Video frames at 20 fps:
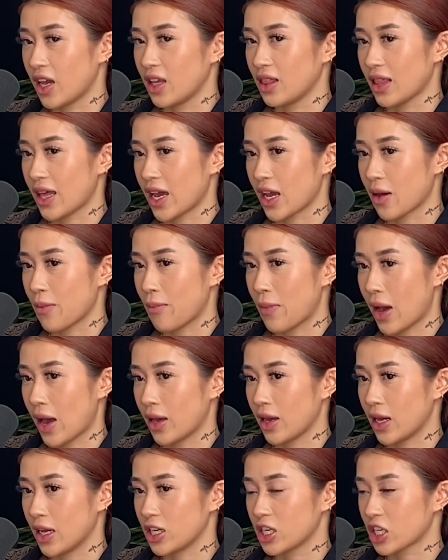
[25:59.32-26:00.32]
like
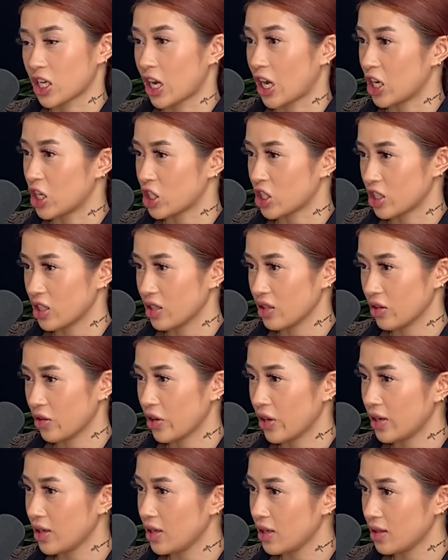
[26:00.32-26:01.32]
my education
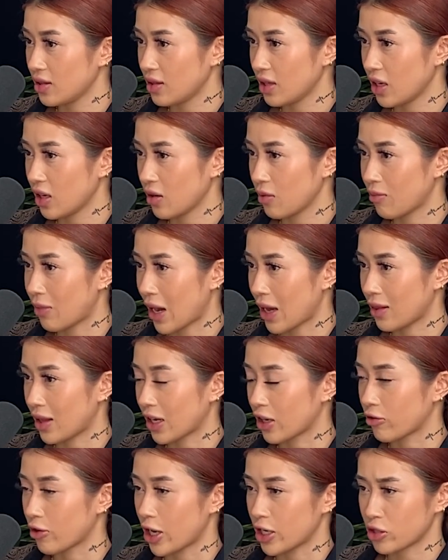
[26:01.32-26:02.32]
or anything by
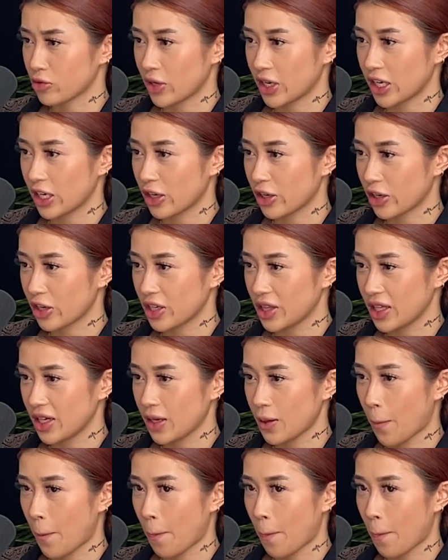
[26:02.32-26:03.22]
like graduating early,